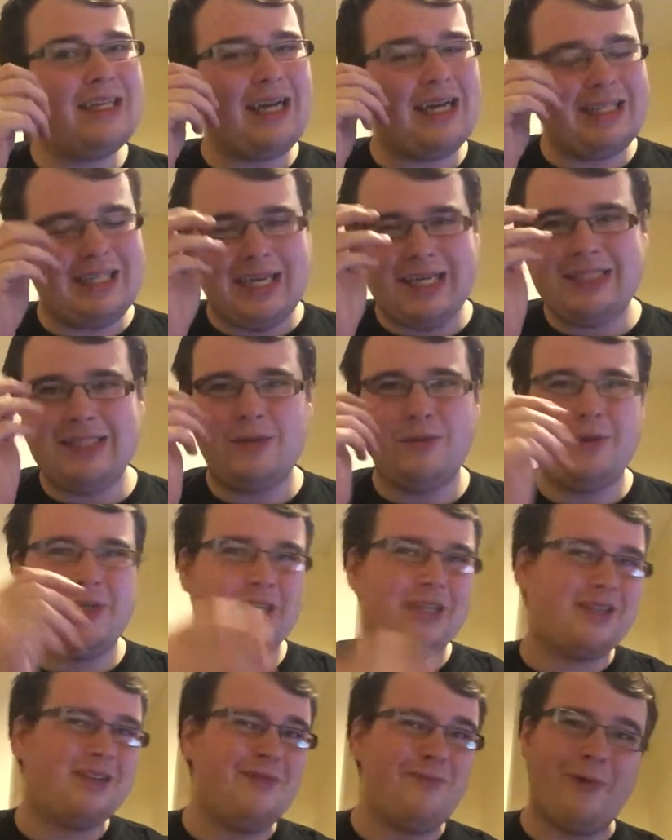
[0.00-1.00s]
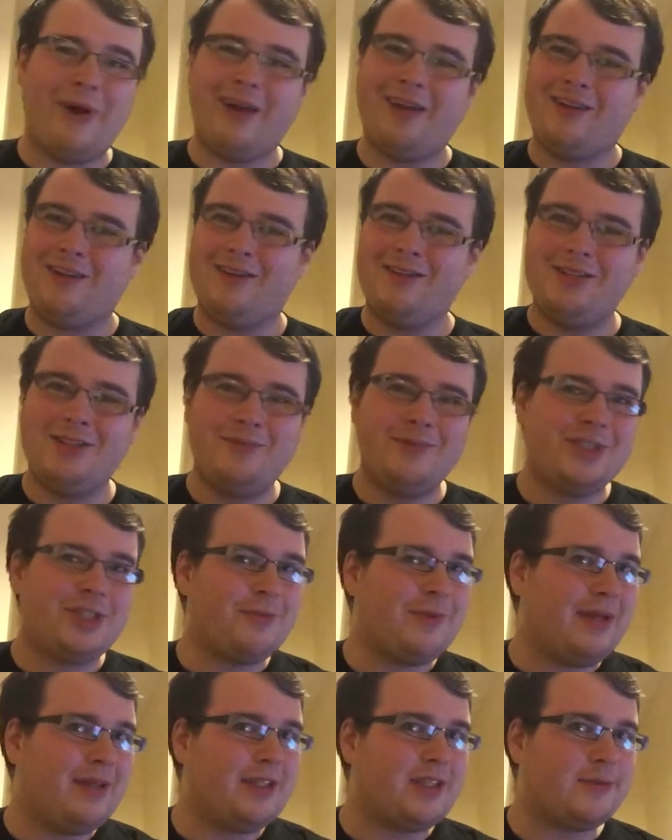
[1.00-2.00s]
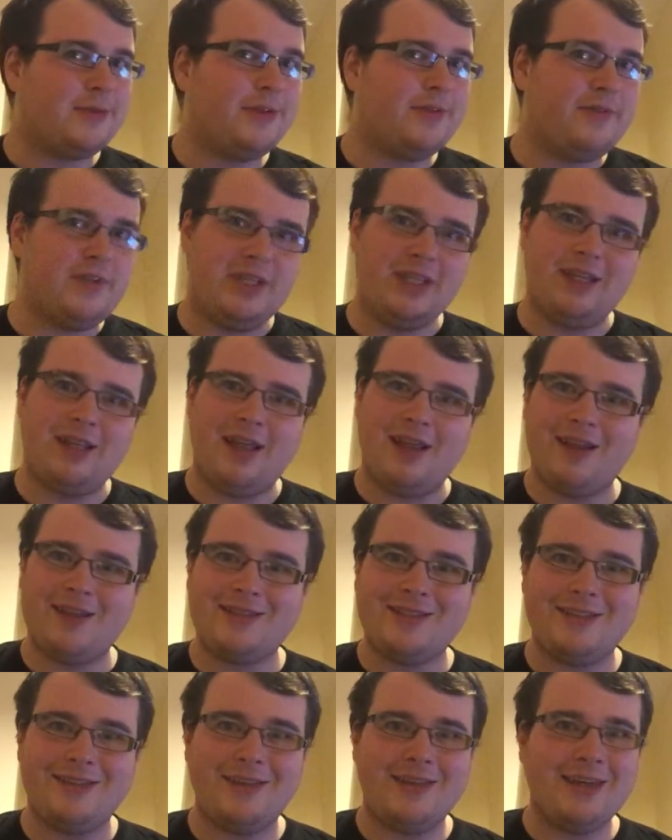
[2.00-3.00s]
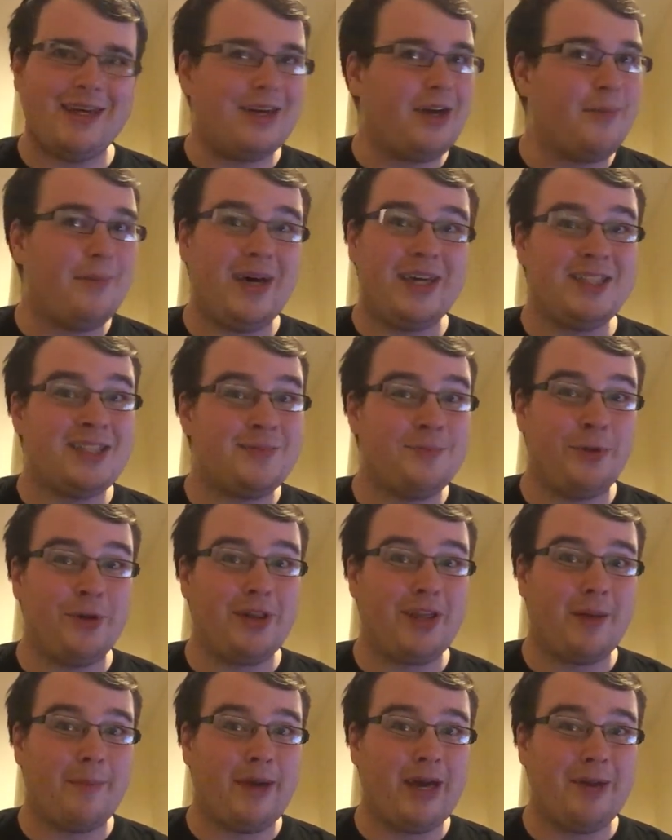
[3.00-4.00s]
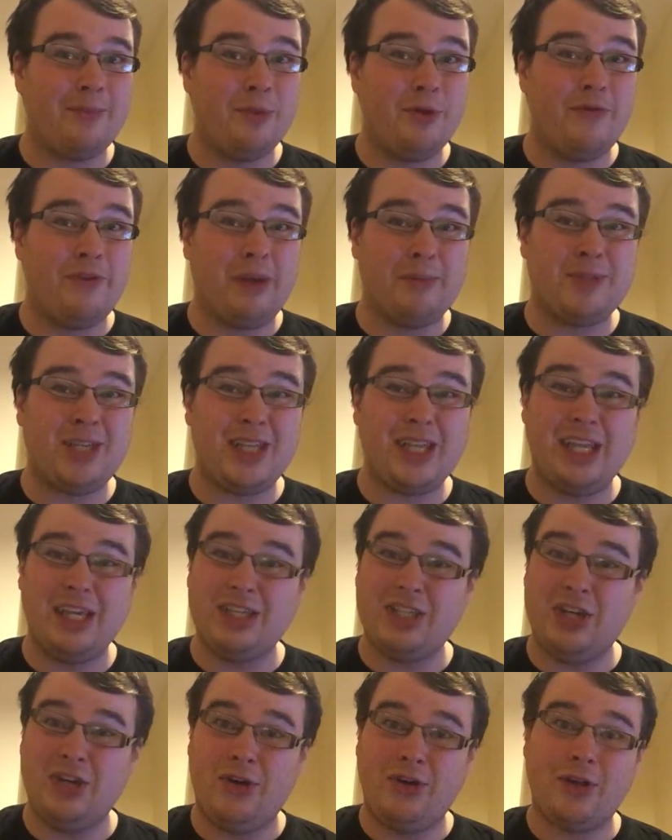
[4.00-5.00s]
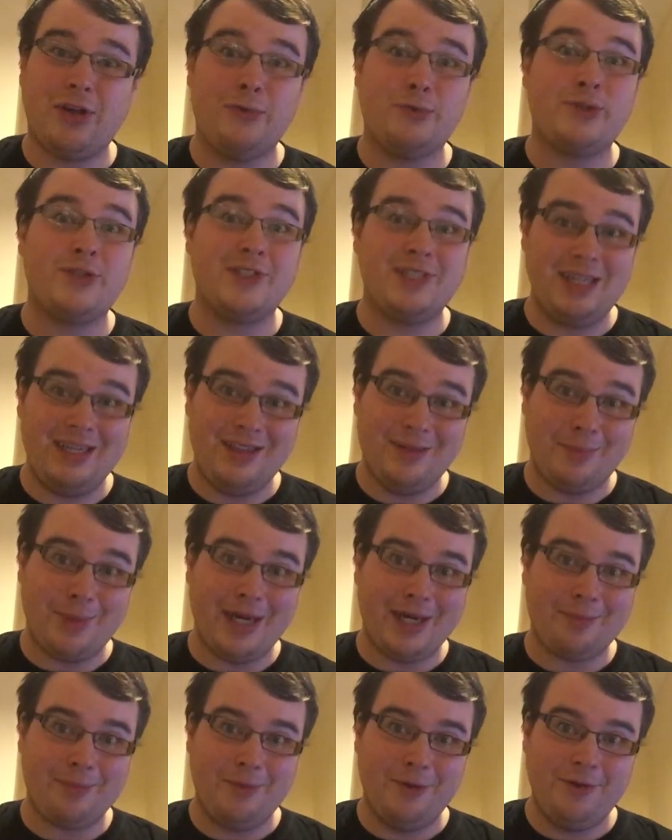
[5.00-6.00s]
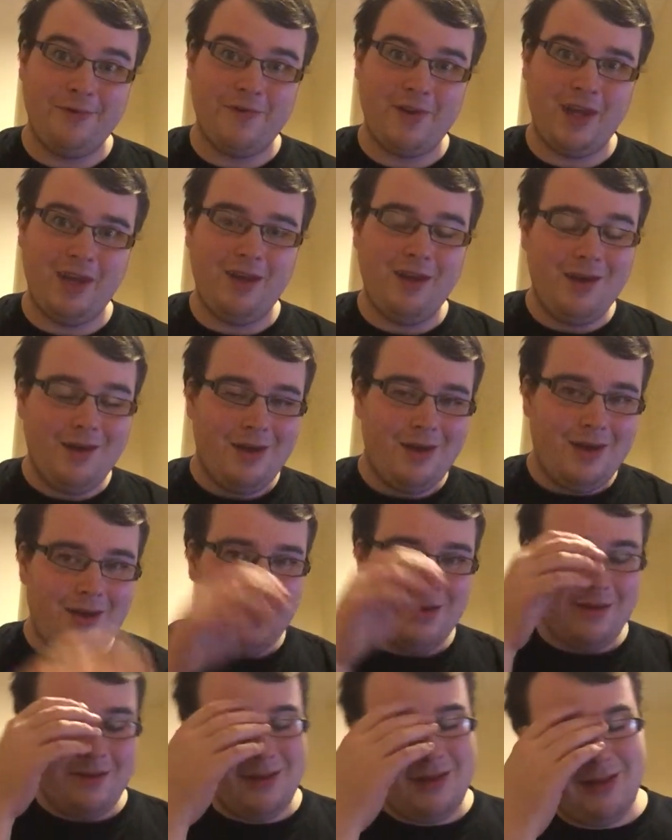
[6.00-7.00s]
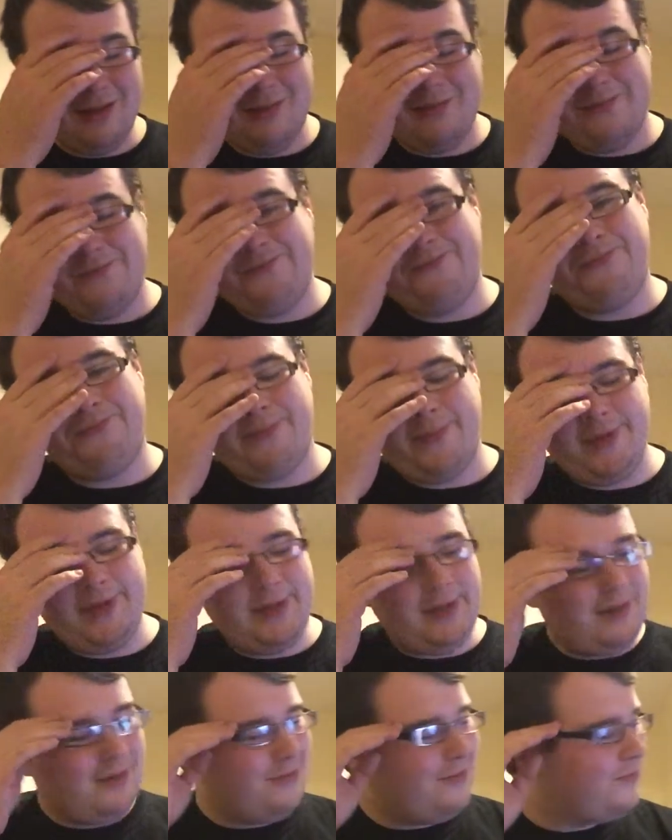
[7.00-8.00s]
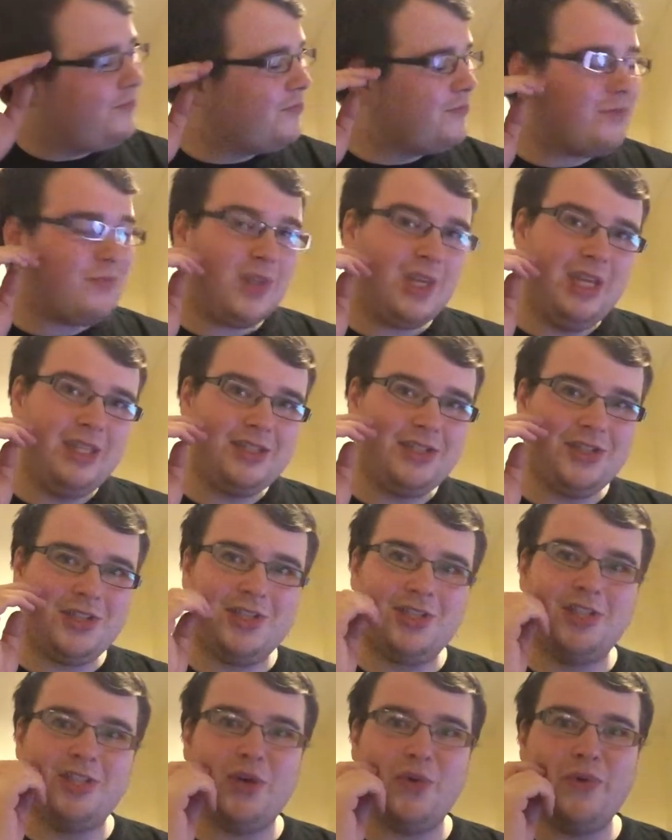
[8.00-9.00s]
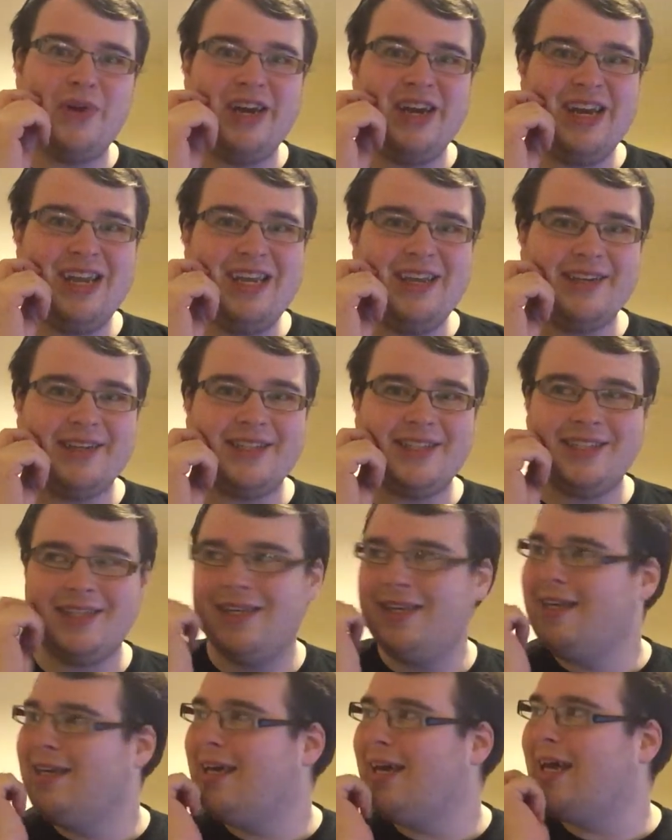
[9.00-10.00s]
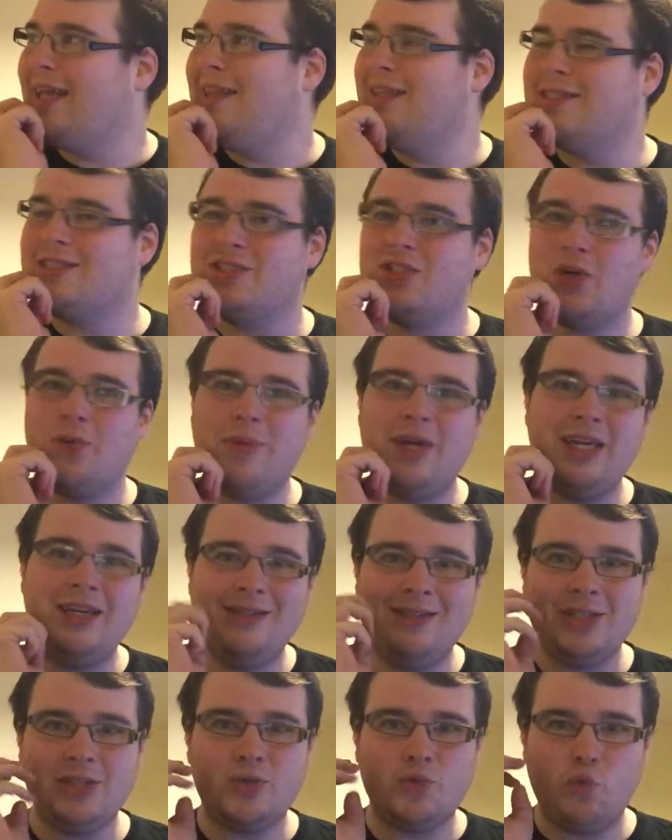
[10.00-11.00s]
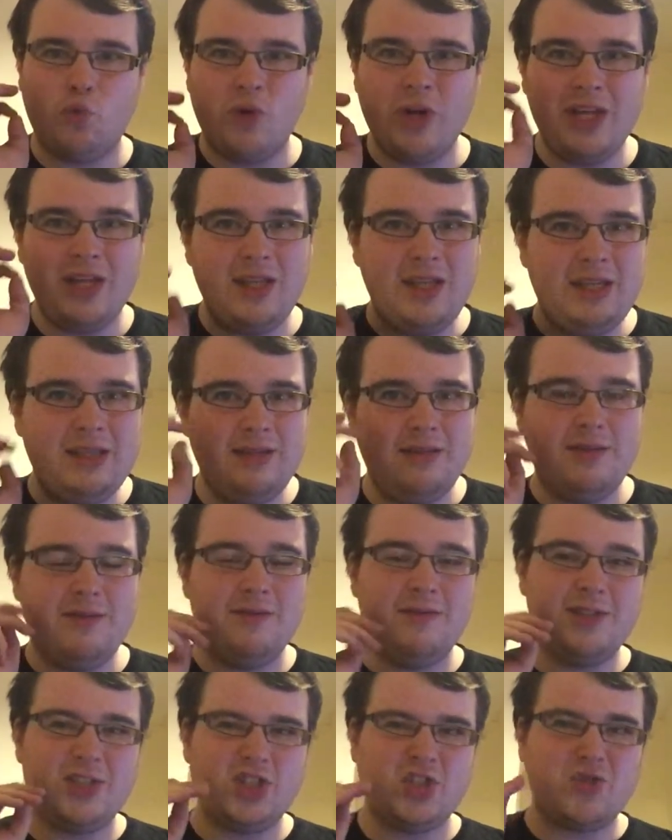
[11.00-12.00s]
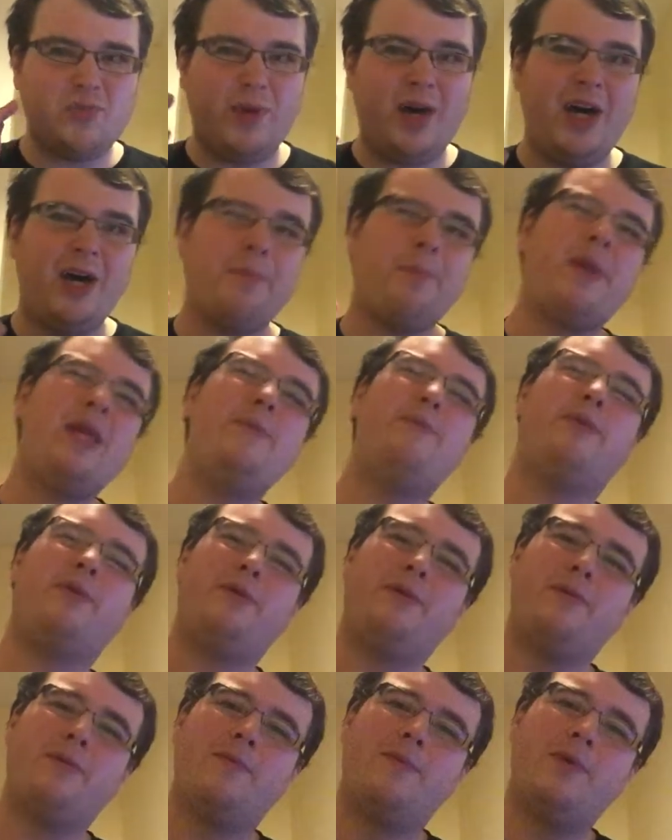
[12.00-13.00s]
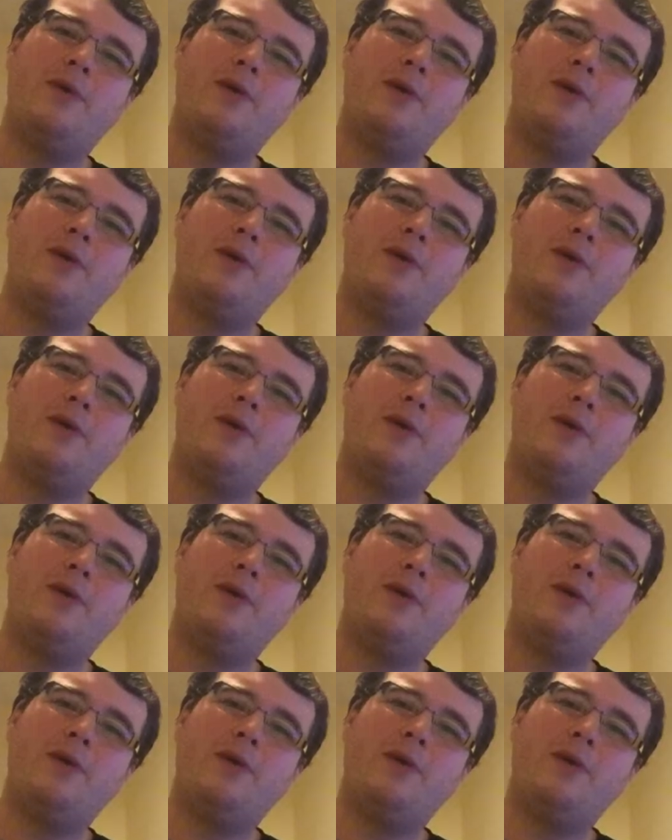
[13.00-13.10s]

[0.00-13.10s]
I don't want to rattle on too much about this movie. That's the thing. I don't mind spoiling a bad movie. I'm telling you to not go see the bad movie. But it's just so neat, and there's so many just really smart people.